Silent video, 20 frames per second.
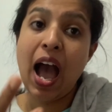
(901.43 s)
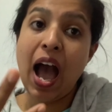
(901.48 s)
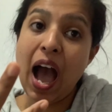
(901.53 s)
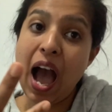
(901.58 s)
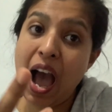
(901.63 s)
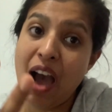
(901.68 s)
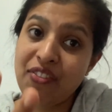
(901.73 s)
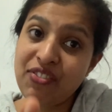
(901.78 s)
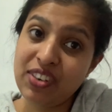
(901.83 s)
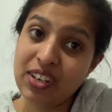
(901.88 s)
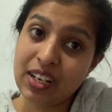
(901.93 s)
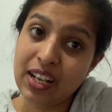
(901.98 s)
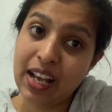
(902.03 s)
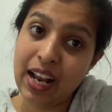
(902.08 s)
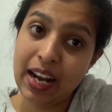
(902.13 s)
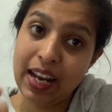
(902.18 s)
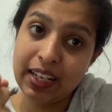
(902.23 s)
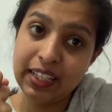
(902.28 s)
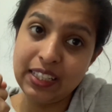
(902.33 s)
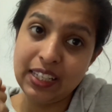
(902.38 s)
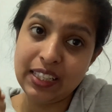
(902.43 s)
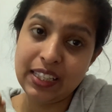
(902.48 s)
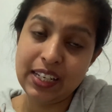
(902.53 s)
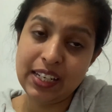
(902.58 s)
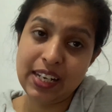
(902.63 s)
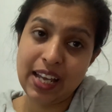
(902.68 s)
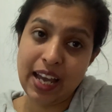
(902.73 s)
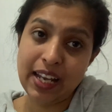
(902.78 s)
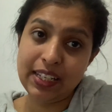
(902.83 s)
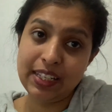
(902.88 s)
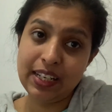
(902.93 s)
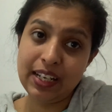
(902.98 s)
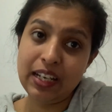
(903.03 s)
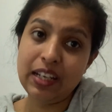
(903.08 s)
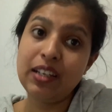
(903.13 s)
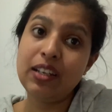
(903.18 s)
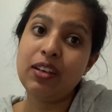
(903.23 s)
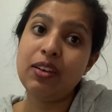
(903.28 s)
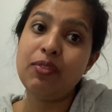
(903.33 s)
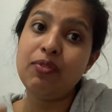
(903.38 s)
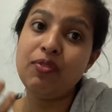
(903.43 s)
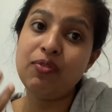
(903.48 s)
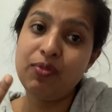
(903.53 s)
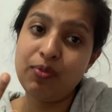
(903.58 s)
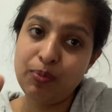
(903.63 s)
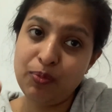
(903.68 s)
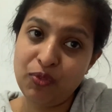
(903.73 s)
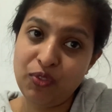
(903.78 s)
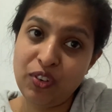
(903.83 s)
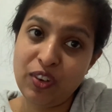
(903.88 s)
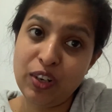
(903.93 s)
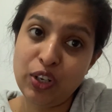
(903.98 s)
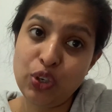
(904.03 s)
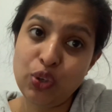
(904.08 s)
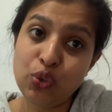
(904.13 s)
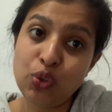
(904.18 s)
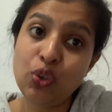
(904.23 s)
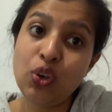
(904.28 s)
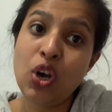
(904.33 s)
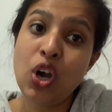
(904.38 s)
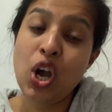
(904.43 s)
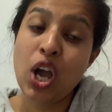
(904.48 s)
After collecting the data, we will do